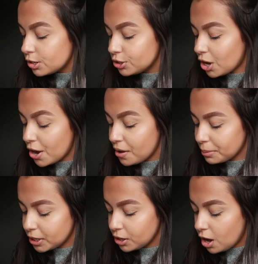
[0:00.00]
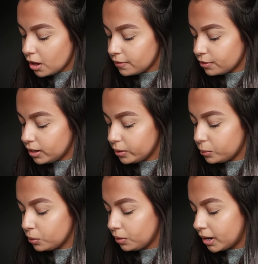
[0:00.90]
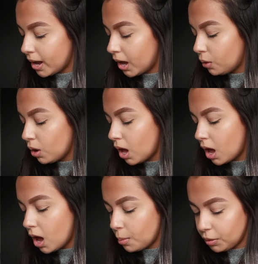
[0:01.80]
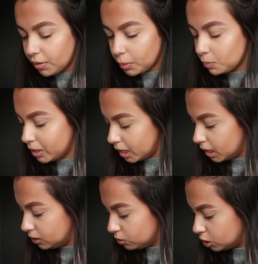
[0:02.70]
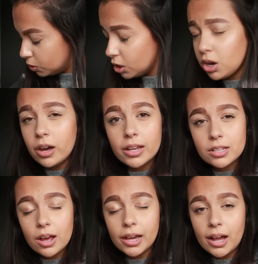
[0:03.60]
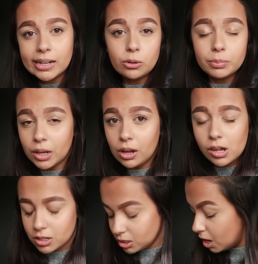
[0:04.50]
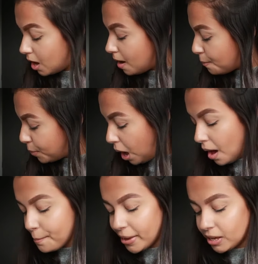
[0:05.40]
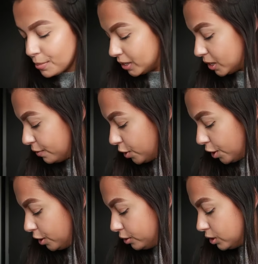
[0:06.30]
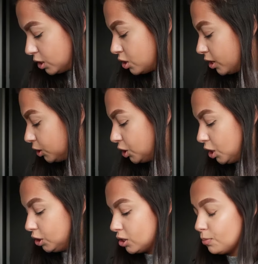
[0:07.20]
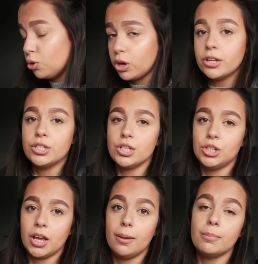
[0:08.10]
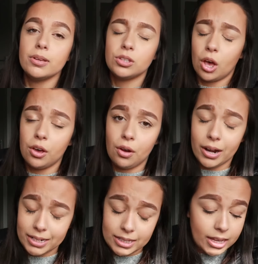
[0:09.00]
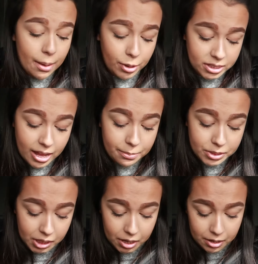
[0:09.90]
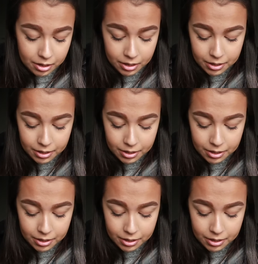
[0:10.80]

So I'm going to go for a little walk now. Um, if I'm completely honest with you guys, I cannot be asked. But I'm making myself go because there's no excuse. I'm not going to the gym, so I need to get my steps in.